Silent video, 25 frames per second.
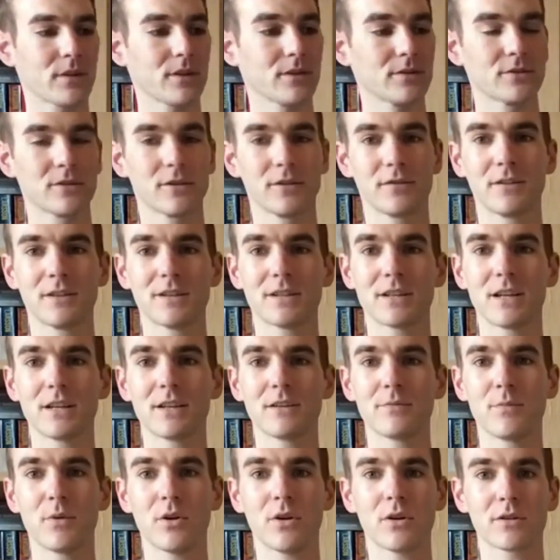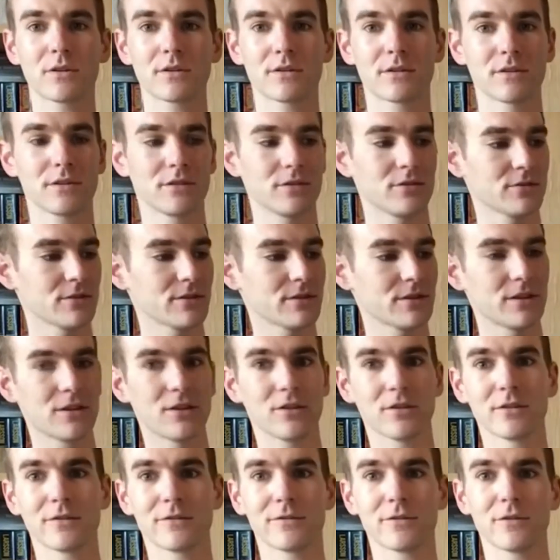So if you take your box, you'll see
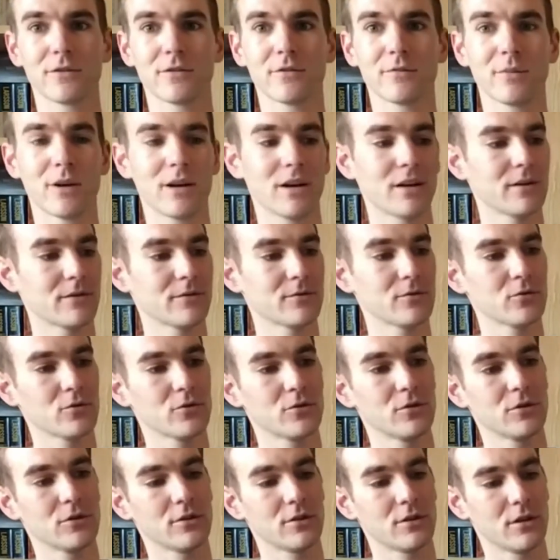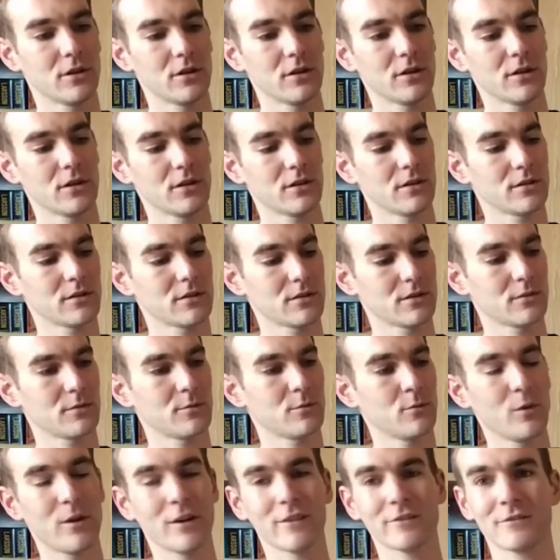on the front of mine I've drawn a
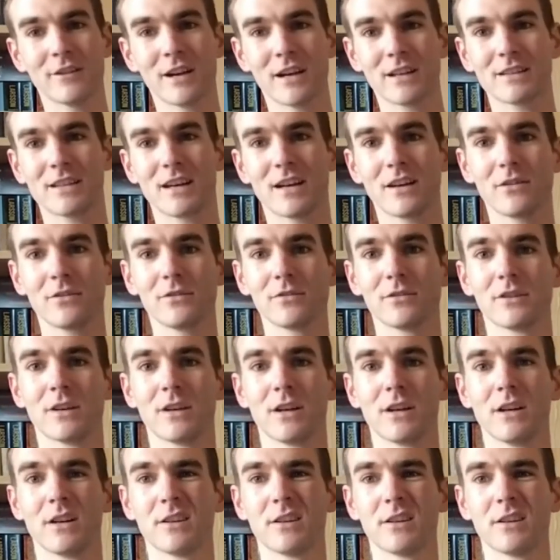rectangle.